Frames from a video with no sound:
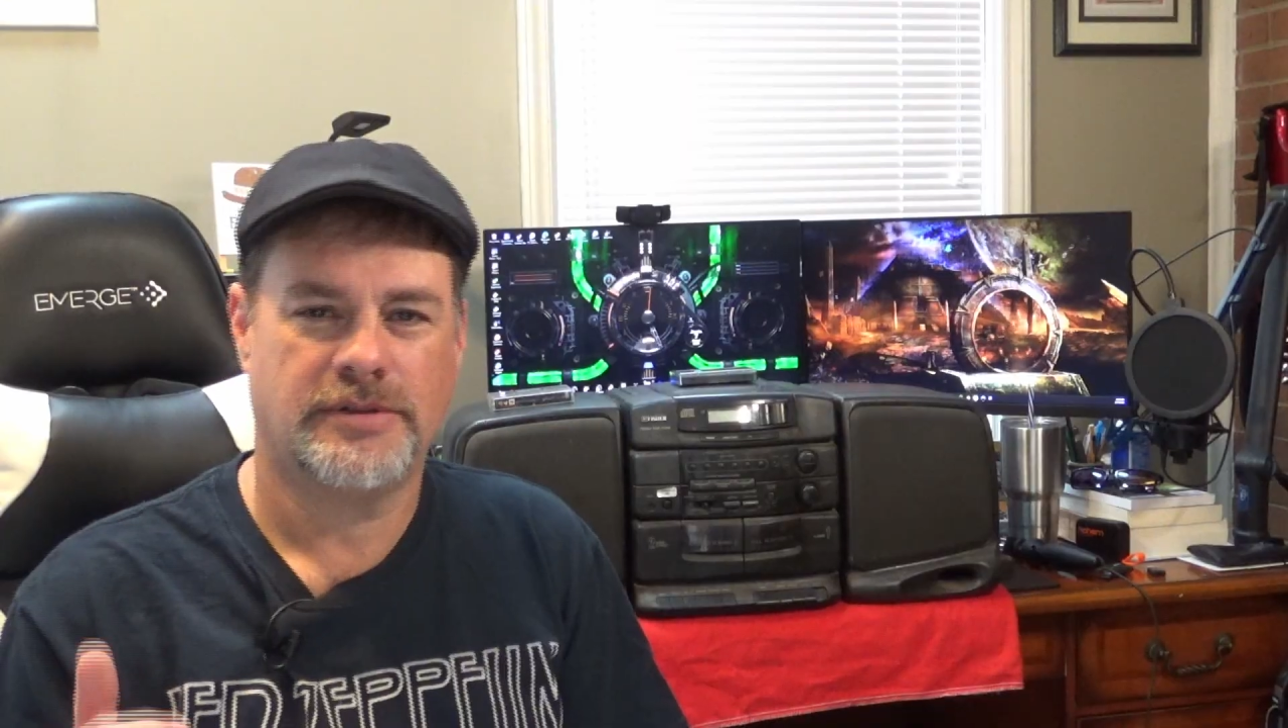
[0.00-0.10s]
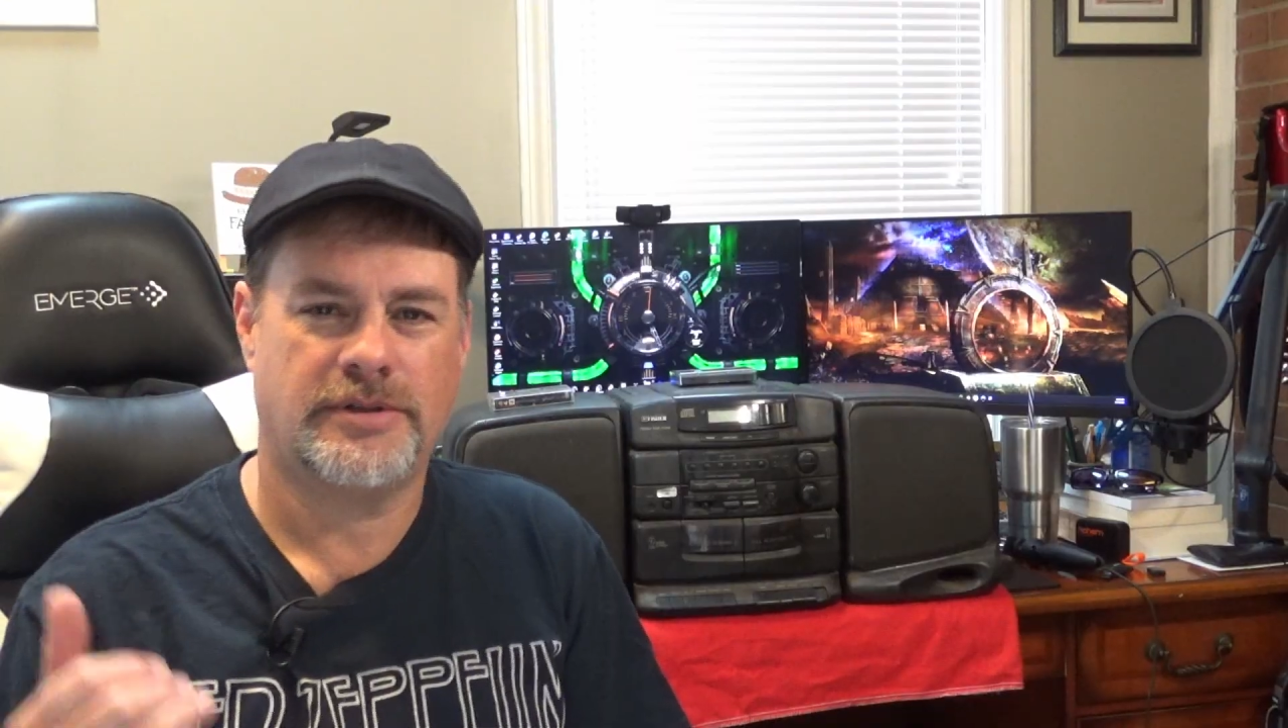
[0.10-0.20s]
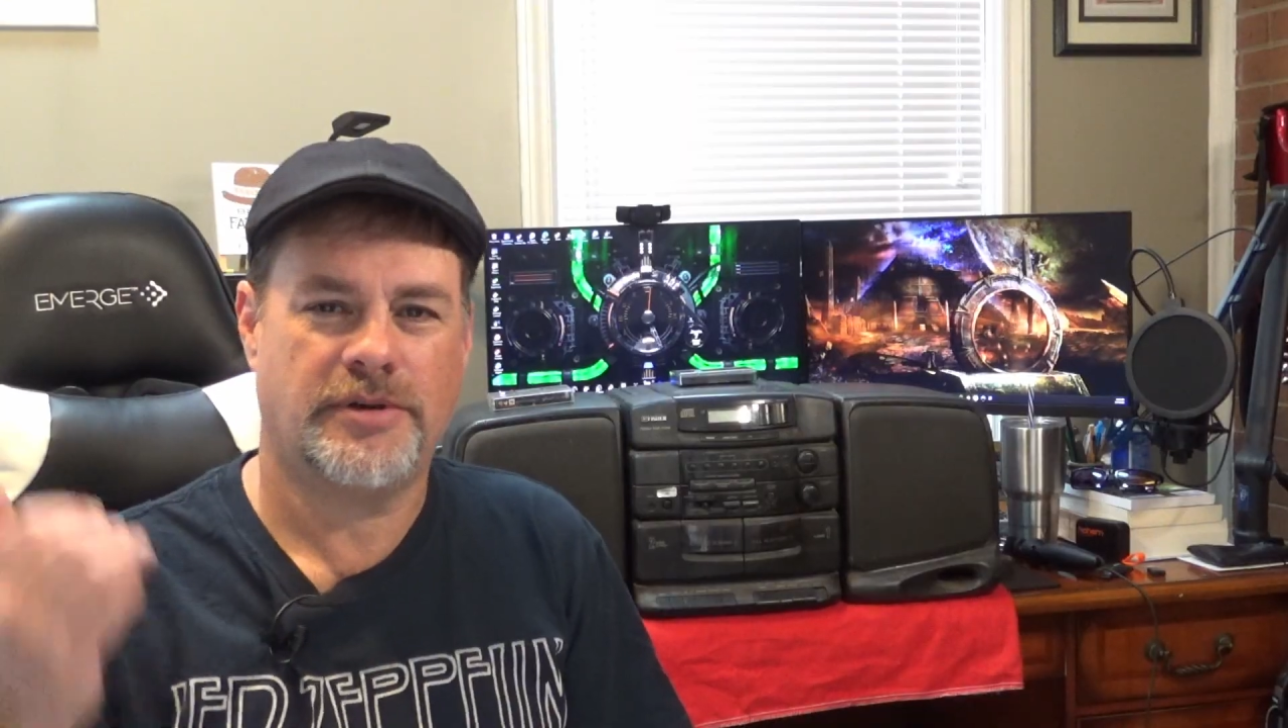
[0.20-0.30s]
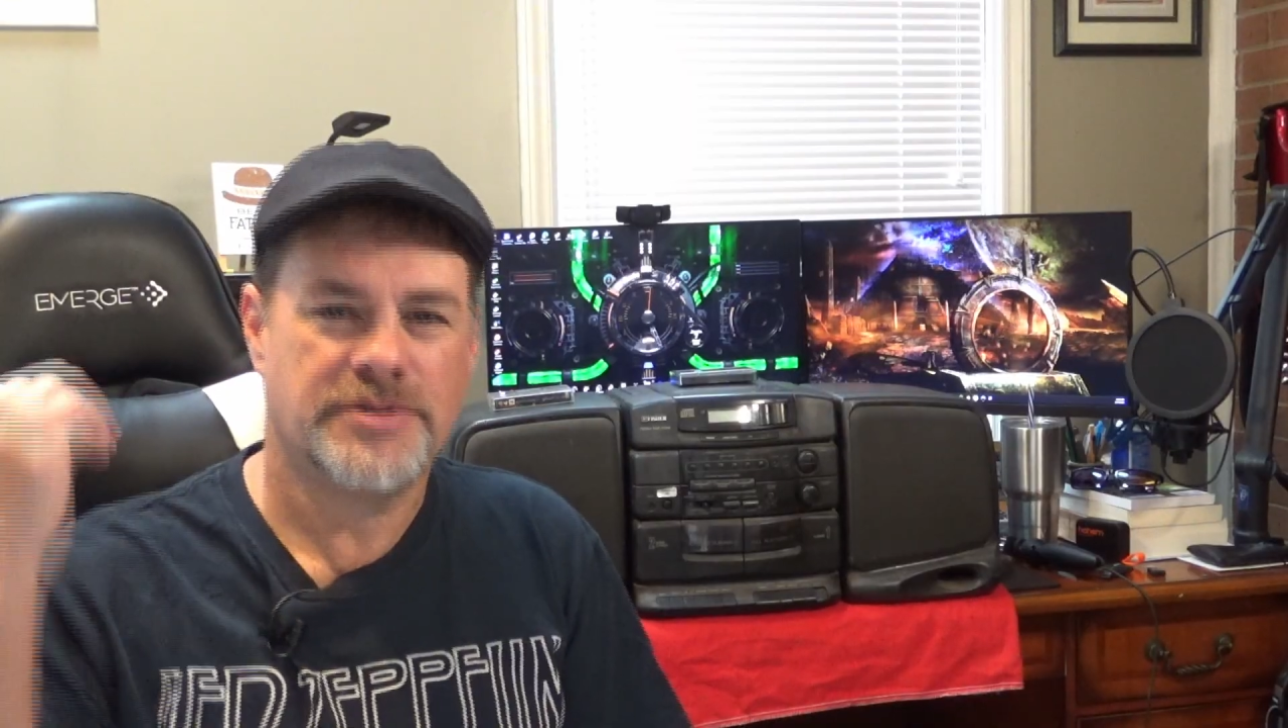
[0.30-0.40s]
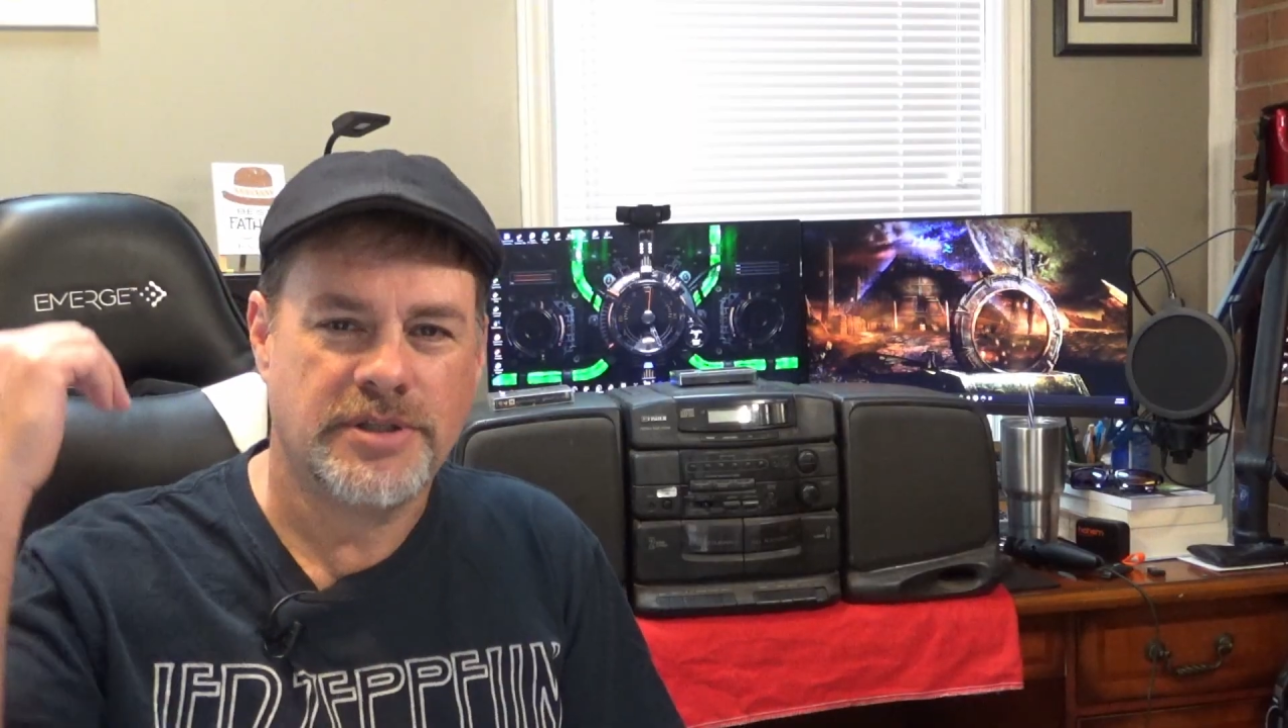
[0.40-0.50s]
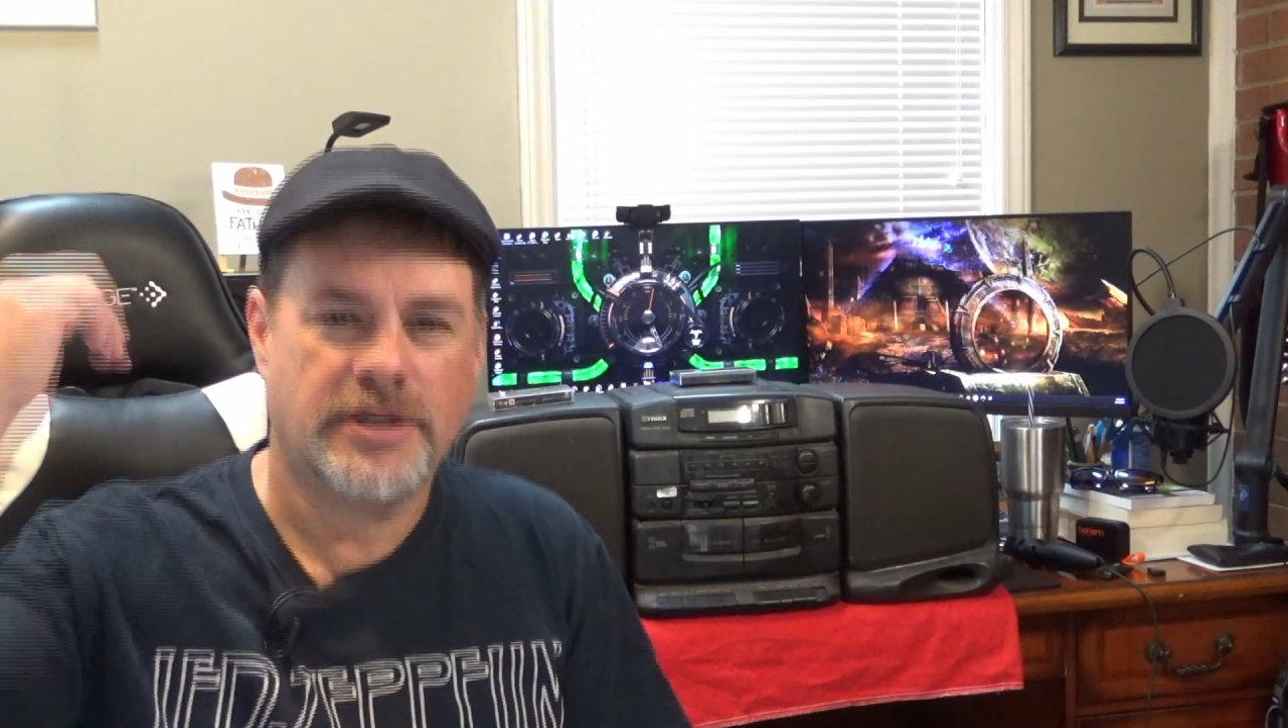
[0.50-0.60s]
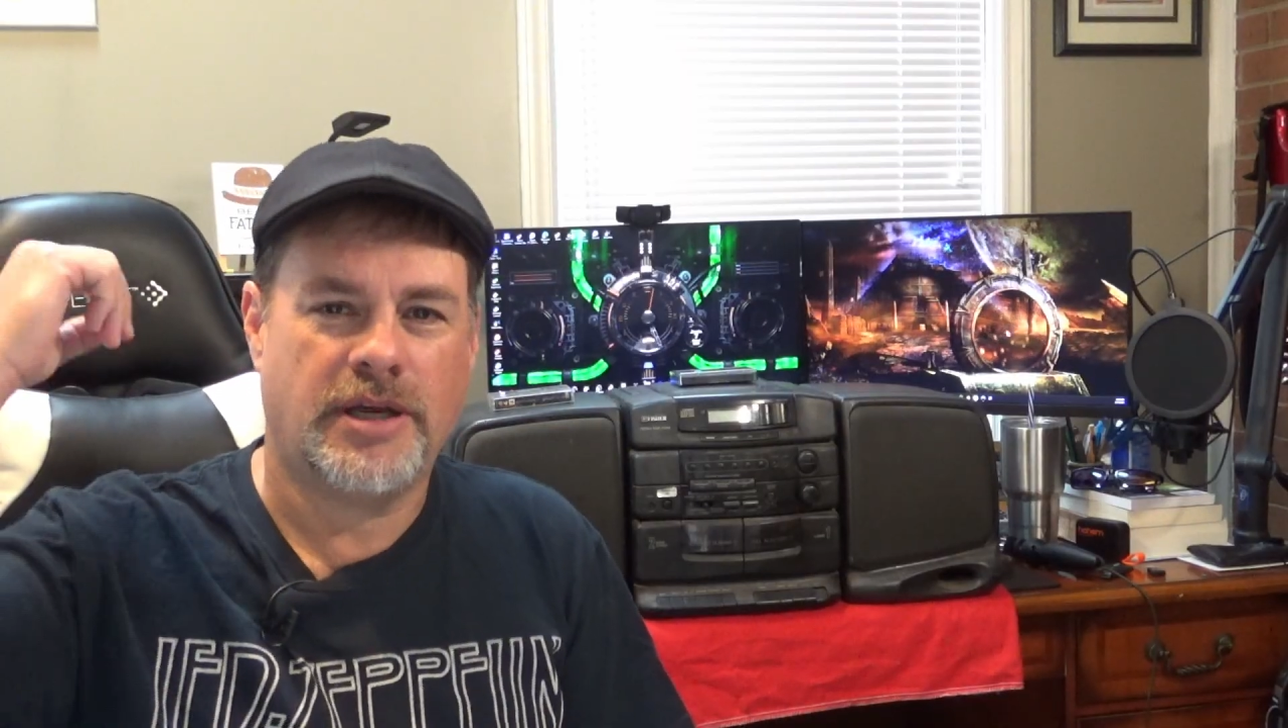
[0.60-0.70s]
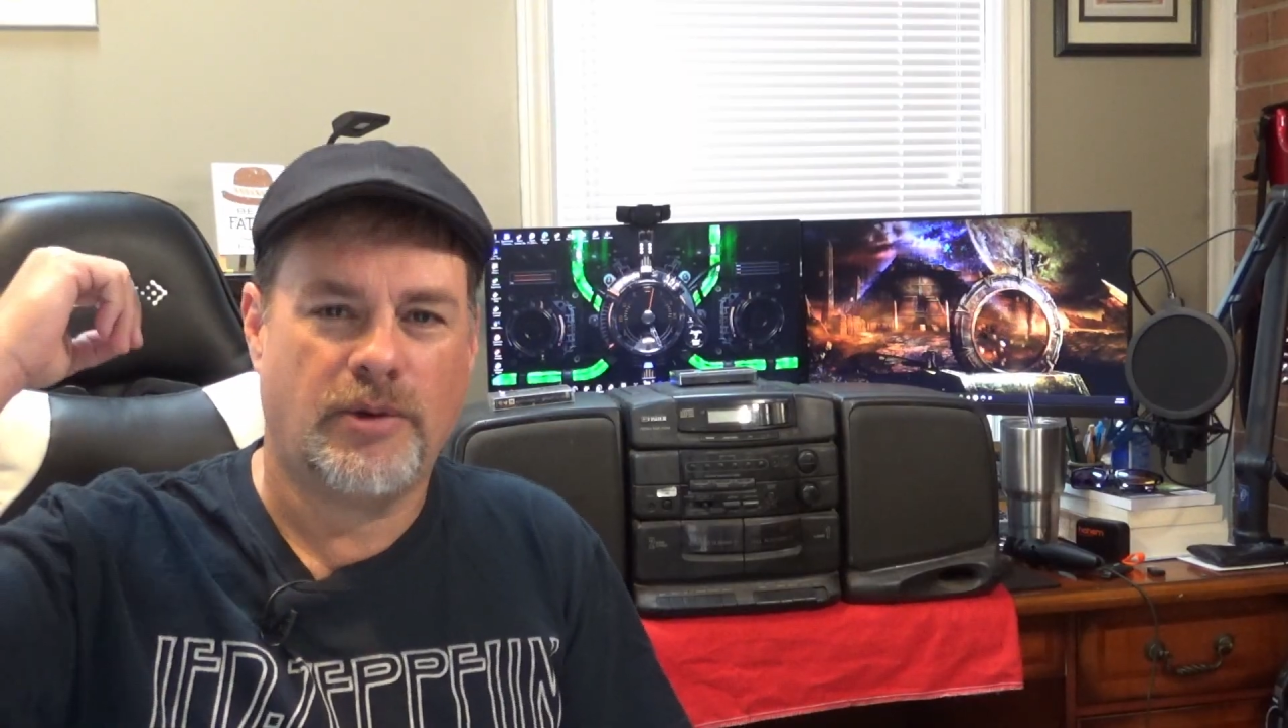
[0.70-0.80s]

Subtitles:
You know, see the guy